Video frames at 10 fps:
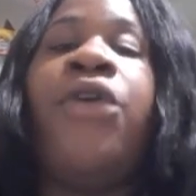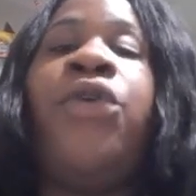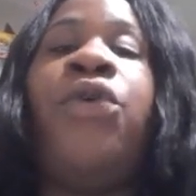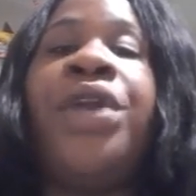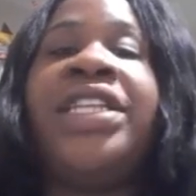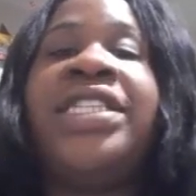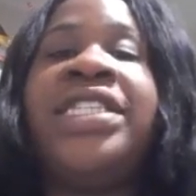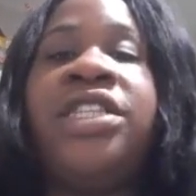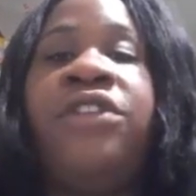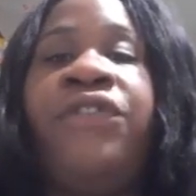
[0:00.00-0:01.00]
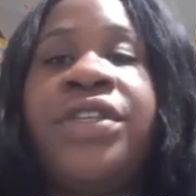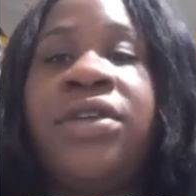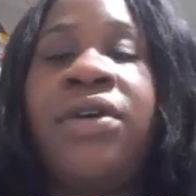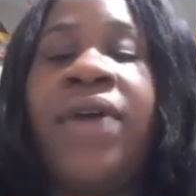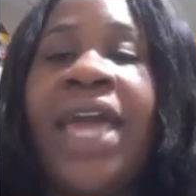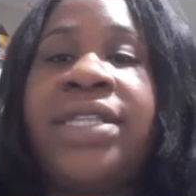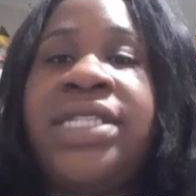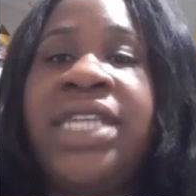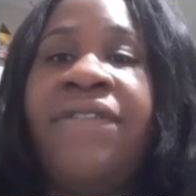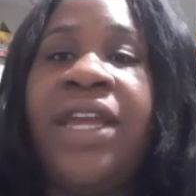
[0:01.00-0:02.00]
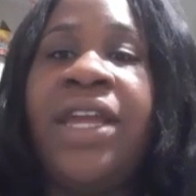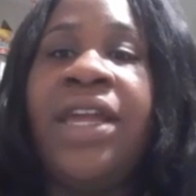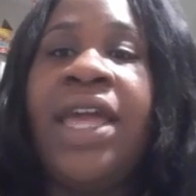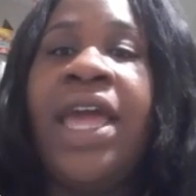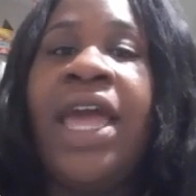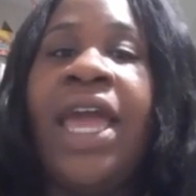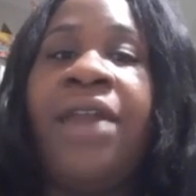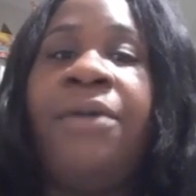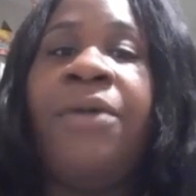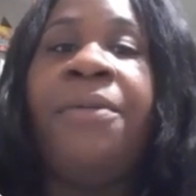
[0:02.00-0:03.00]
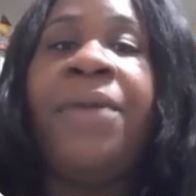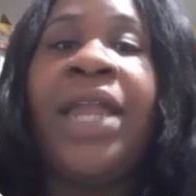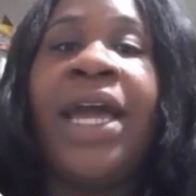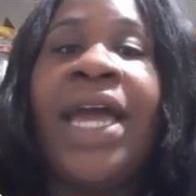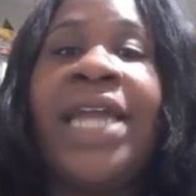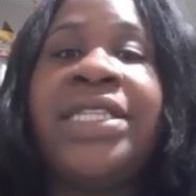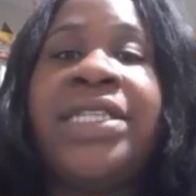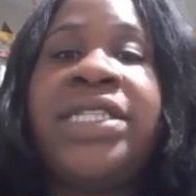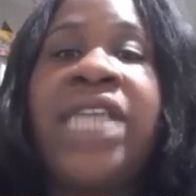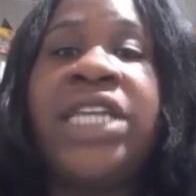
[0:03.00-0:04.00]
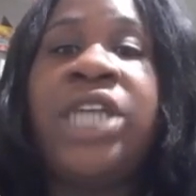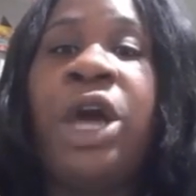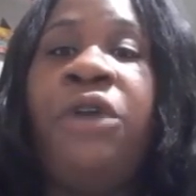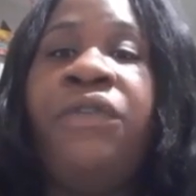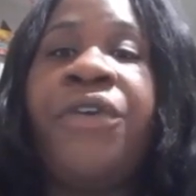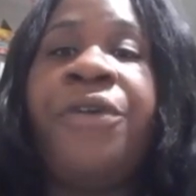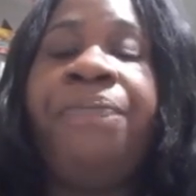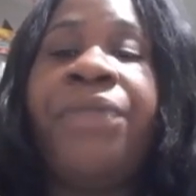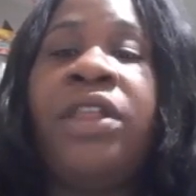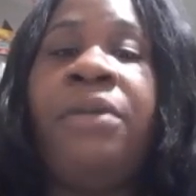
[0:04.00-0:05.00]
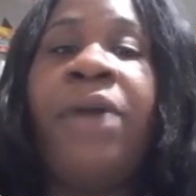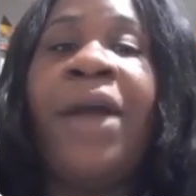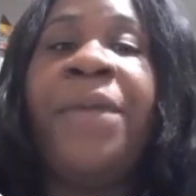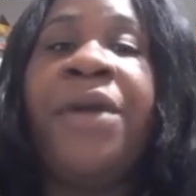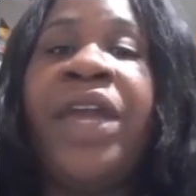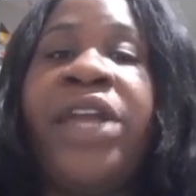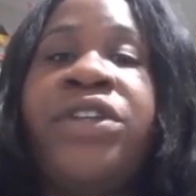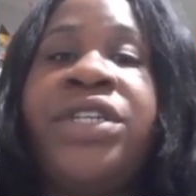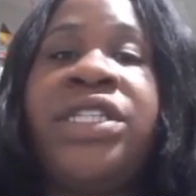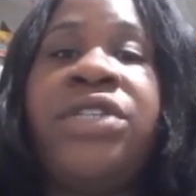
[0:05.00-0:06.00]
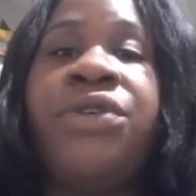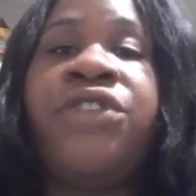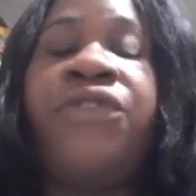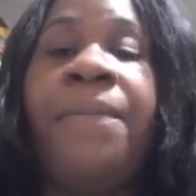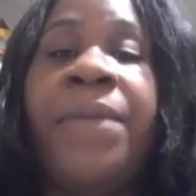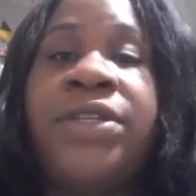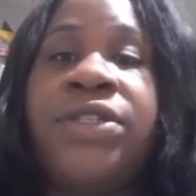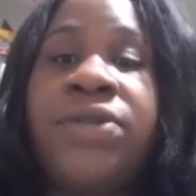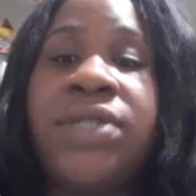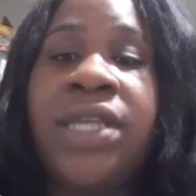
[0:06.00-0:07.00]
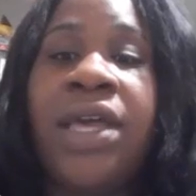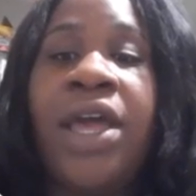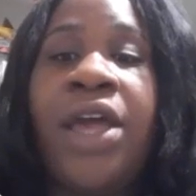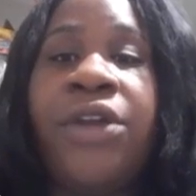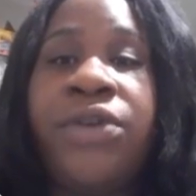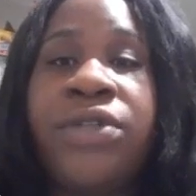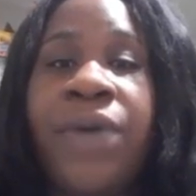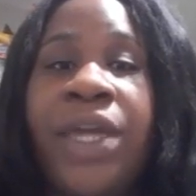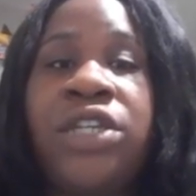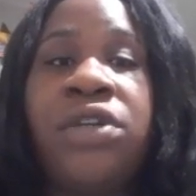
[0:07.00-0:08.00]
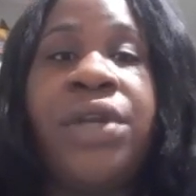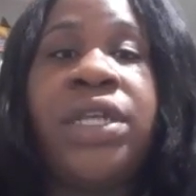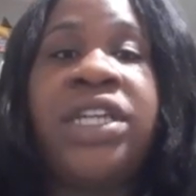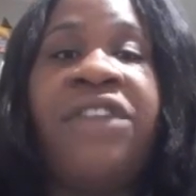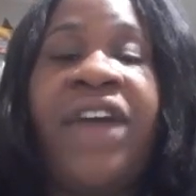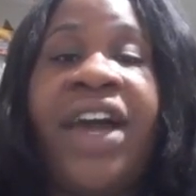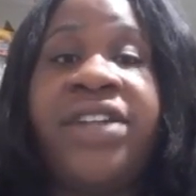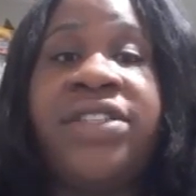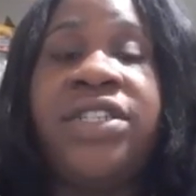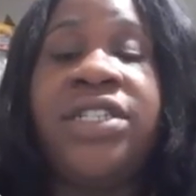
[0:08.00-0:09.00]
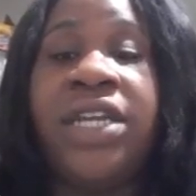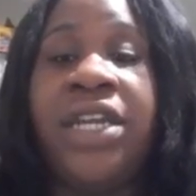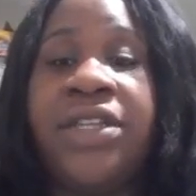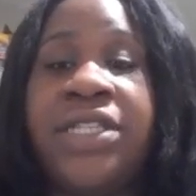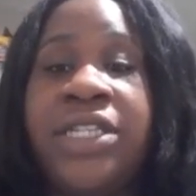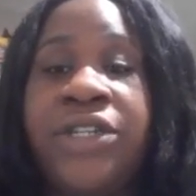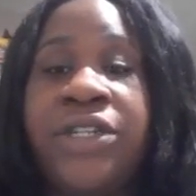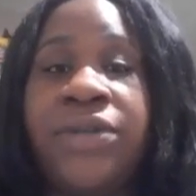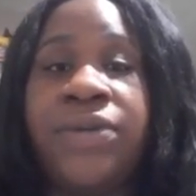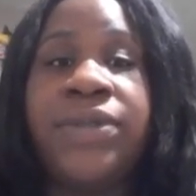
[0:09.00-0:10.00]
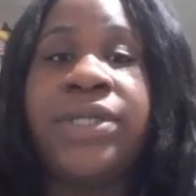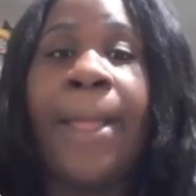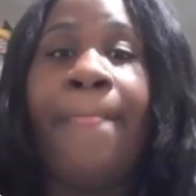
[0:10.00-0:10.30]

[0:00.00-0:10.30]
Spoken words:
During intense physical activity, anaerobic glycolysis takes over the primary energy source for muscles due to a shortage of oxygen in the tissues.